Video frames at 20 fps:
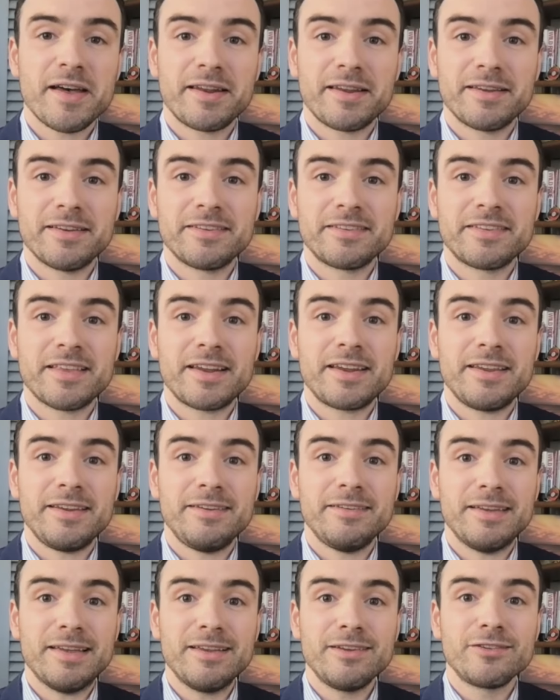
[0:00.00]
that is that
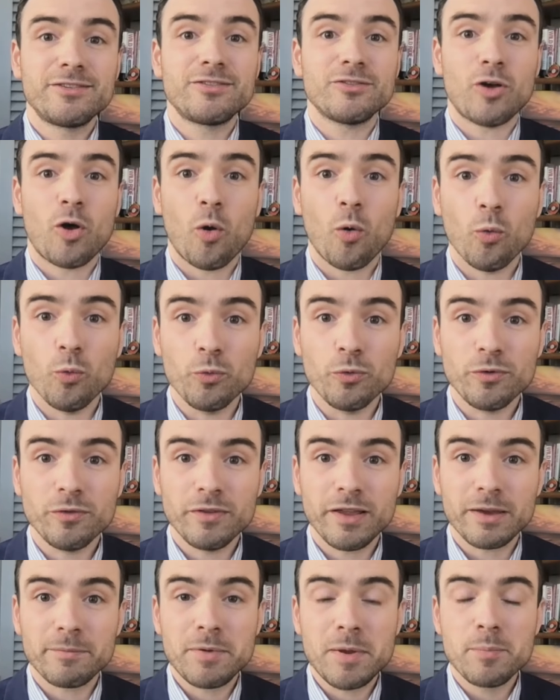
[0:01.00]
he is old.
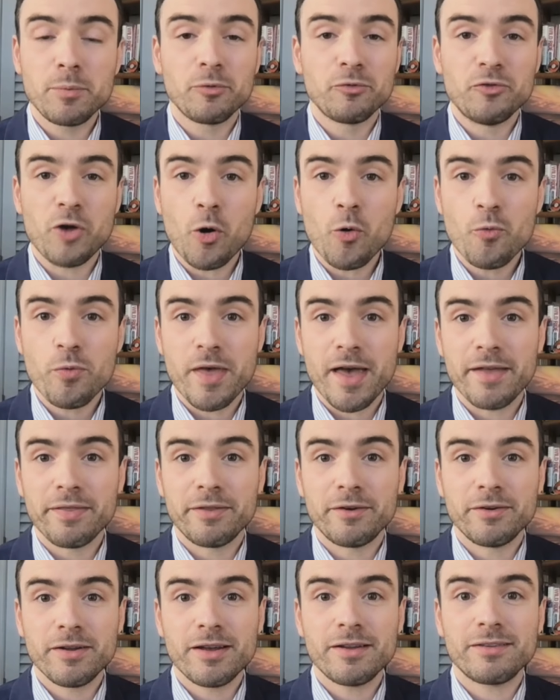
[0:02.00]
Like, people know
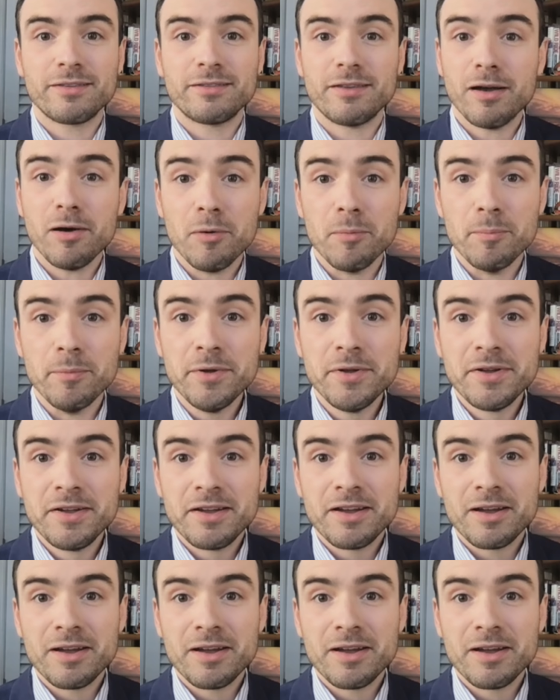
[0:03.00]
that. They're not dumb.